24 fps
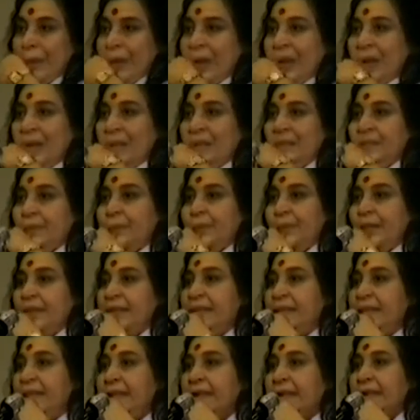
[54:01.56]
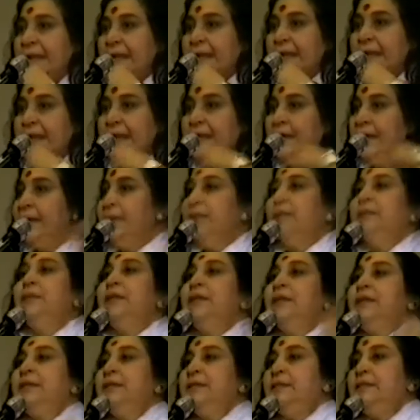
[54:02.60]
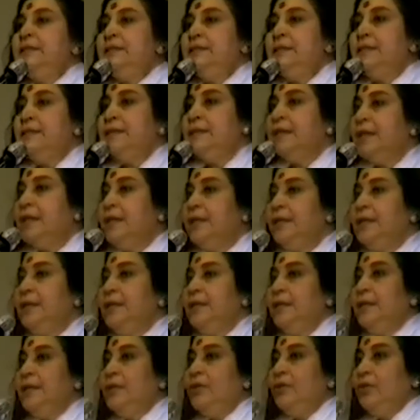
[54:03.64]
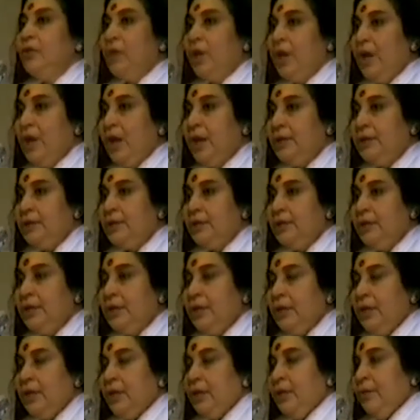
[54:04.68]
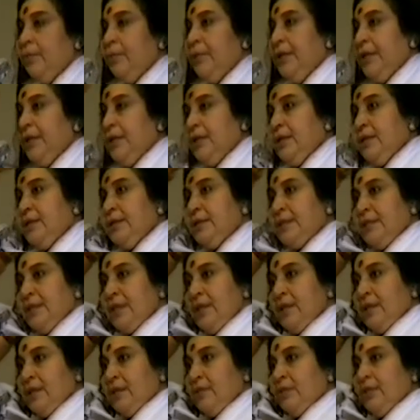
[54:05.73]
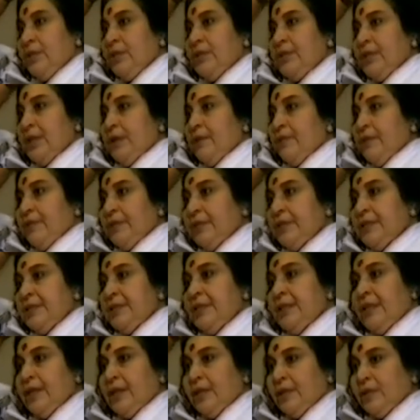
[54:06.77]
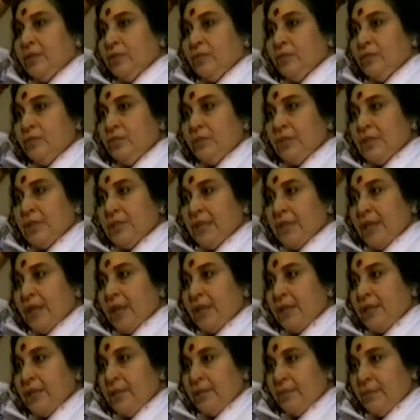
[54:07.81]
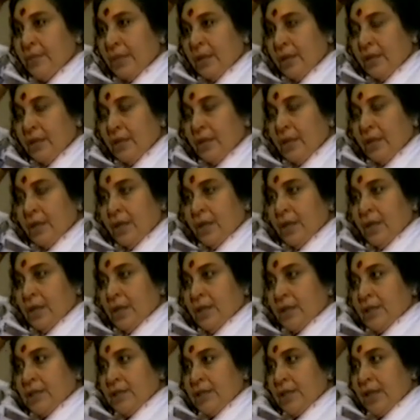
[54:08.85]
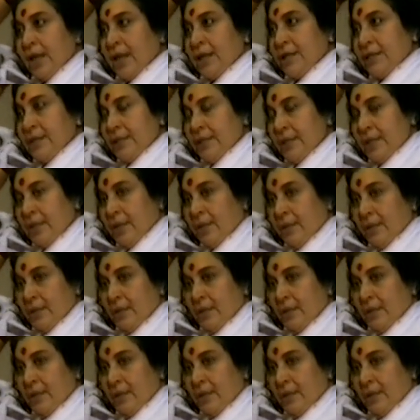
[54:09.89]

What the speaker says: is the one that is residing in your heart. But the seat of the self is here, the Sadashiva. It stands here.